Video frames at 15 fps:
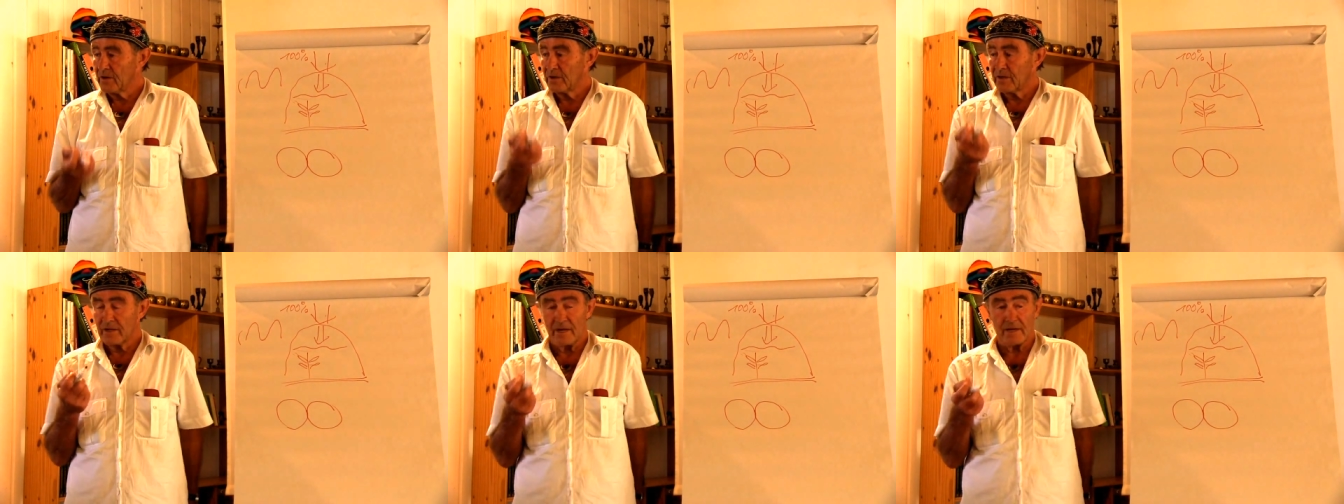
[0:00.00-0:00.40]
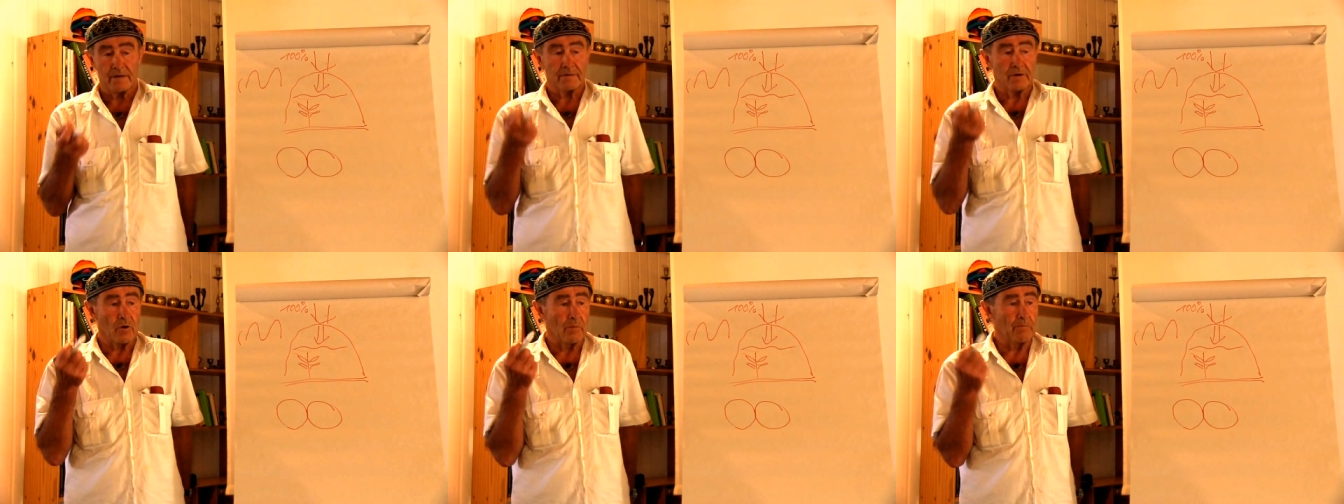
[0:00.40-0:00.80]
They
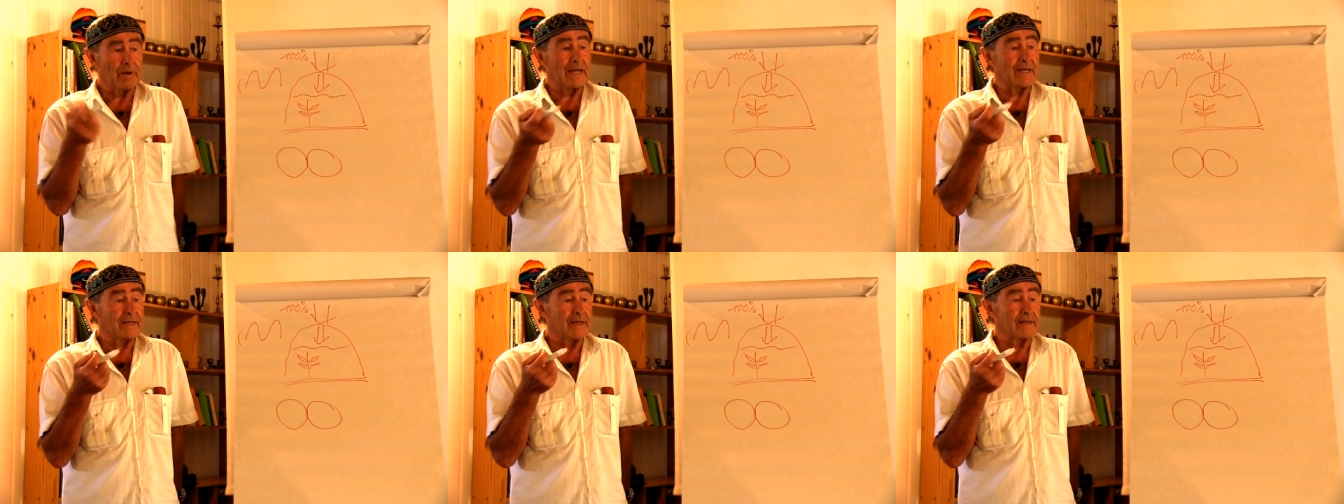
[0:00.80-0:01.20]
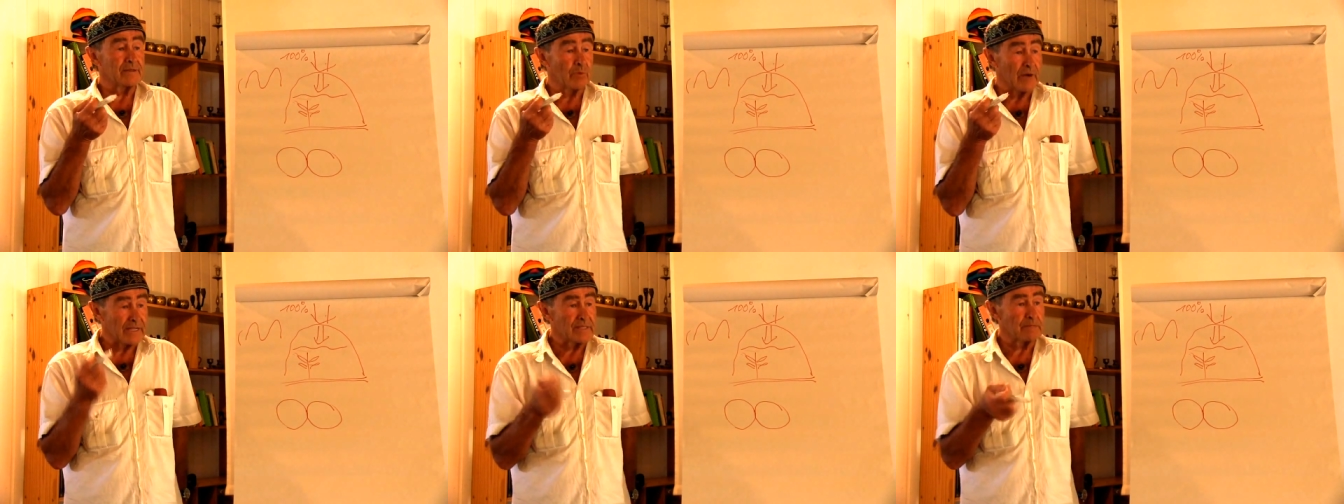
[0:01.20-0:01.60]
are completely
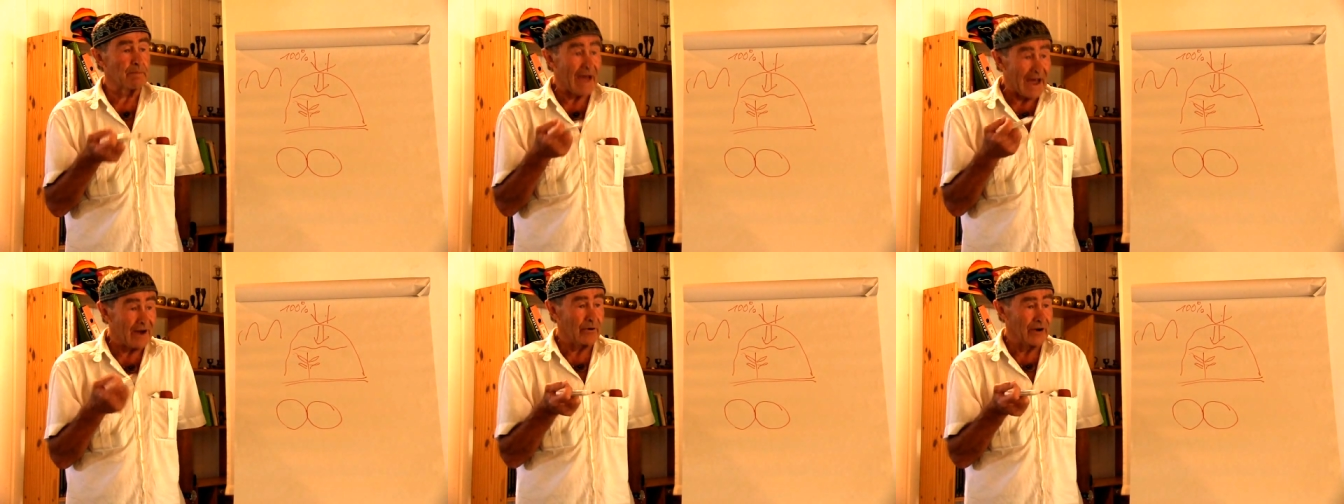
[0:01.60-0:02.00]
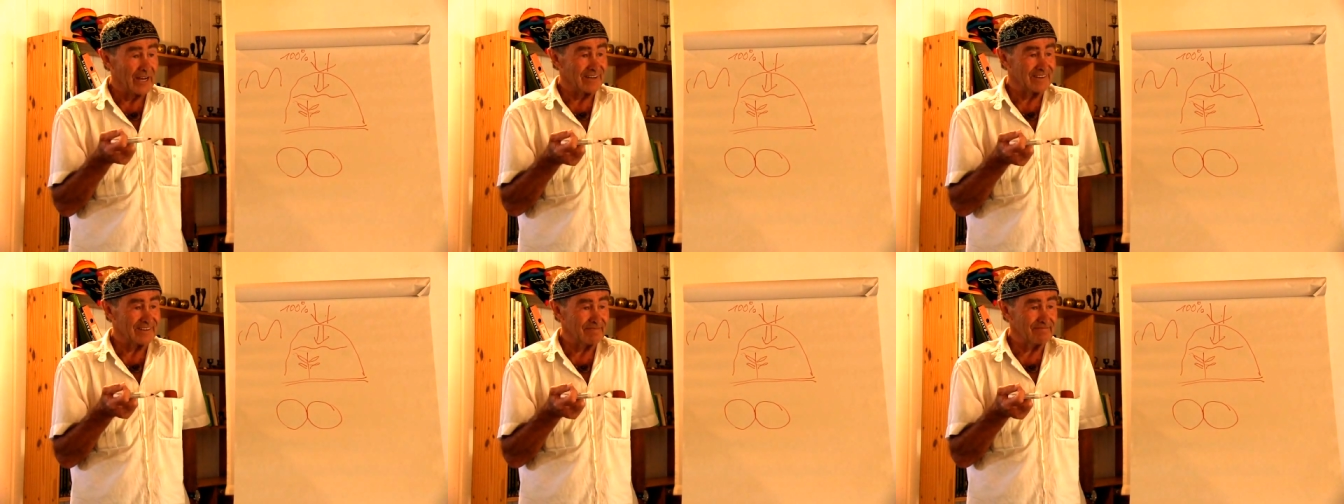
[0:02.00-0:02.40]
transparent,